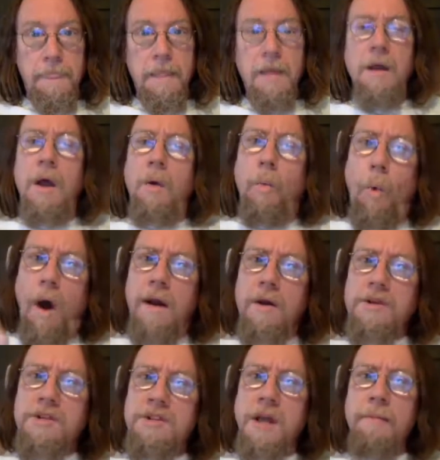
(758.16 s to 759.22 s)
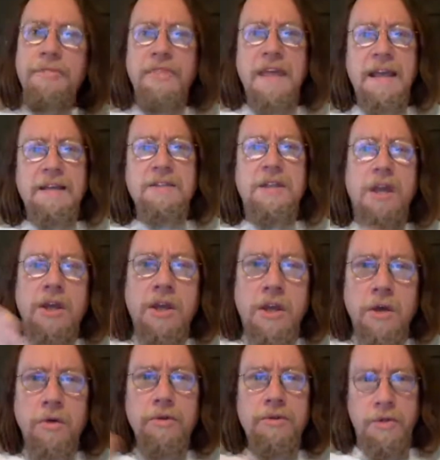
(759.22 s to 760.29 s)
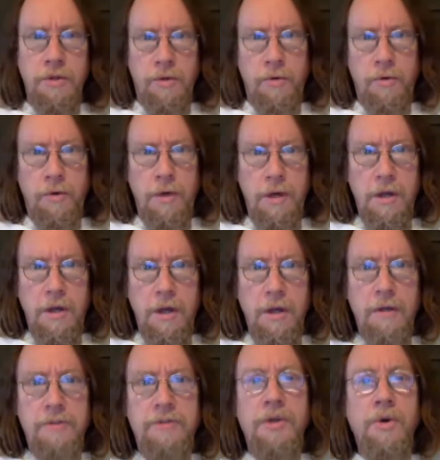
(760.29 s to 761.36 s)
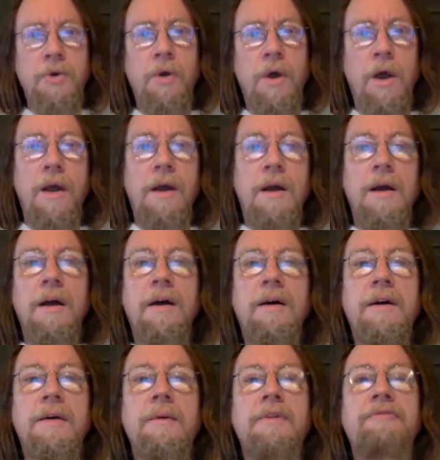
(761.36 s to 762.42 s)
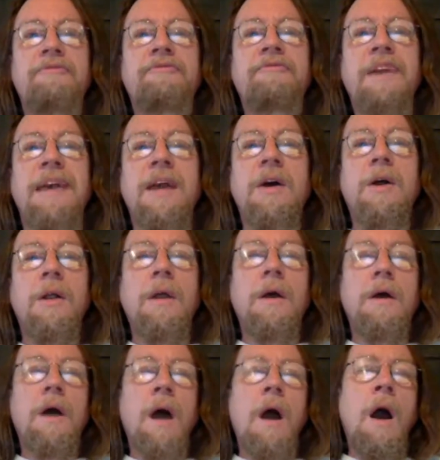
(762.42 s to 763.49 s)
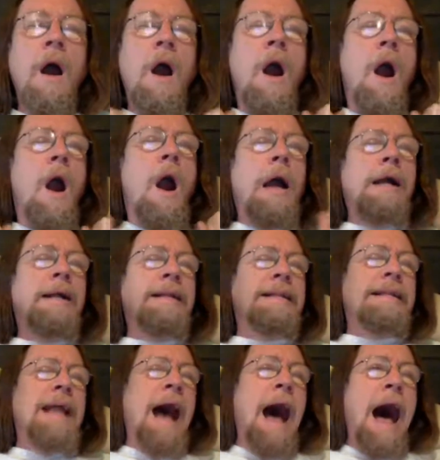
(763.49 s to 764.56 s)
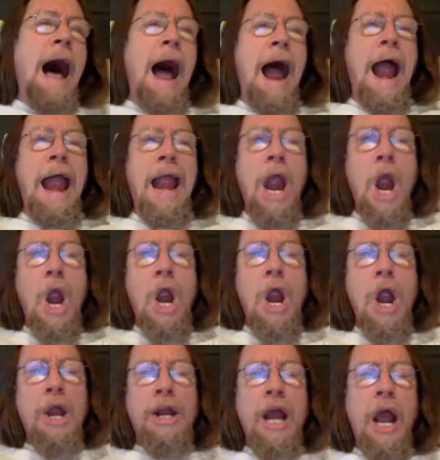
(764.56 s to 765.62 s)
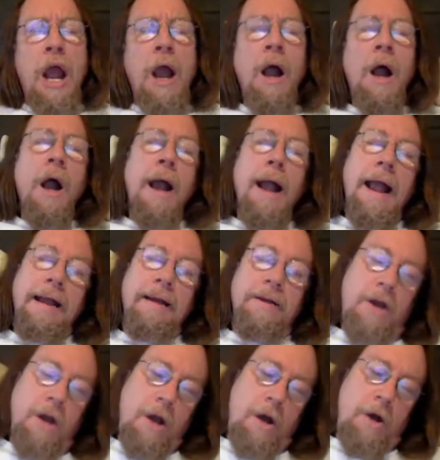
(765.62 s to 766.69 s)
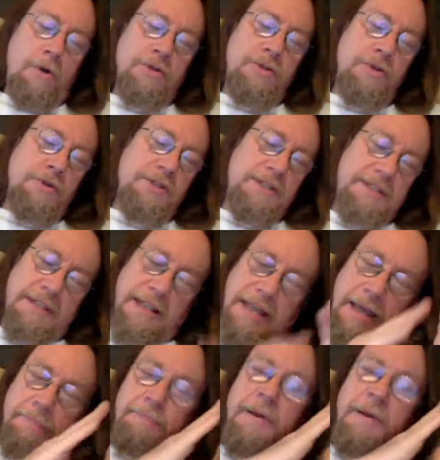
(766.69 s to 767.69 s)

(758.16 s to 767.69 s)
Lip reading: What are some things you do to feel tired and go to sleep?